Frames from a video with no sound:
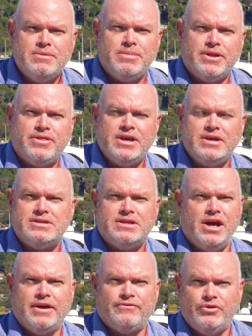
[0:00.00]
But things
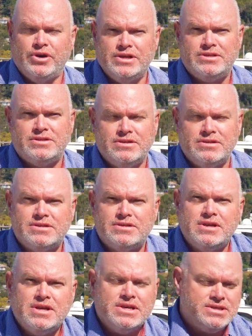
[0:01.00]
like, for instance,
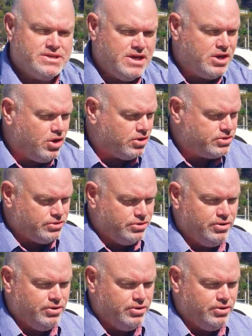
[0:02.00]
seacocks are